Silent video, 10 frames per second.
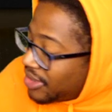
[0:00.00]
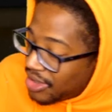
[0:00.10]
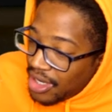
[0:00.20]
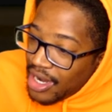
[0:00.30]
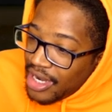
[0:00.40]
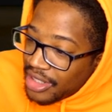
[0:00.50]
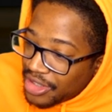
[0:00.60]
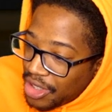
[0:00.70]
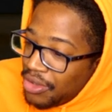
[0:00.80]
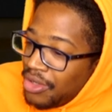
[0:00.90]
alright? Let's
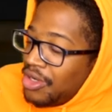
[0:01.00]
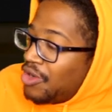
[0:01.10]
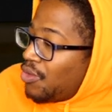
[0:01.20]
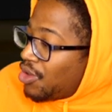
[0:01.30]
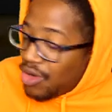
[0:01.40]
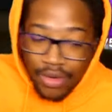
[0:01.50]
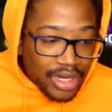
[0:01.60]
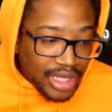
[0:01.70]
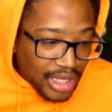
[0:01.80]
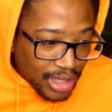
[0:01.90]
go. We're going
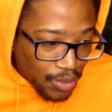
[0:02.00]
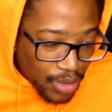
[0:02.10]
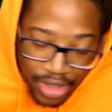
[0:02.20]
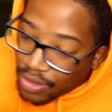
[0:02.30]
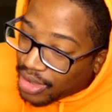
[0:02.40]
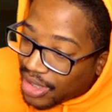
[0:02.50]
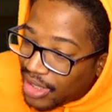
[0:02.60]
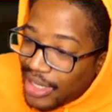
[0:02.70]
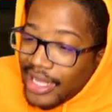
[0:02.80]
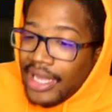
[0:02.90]
in. We're going in.
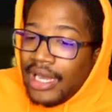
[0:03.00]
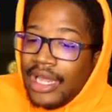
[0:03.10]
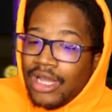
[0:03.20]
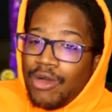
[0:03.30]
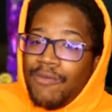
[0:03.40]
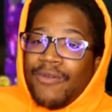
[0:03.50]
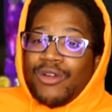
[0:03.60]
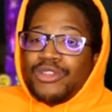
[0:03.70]
Let's get it, let go. First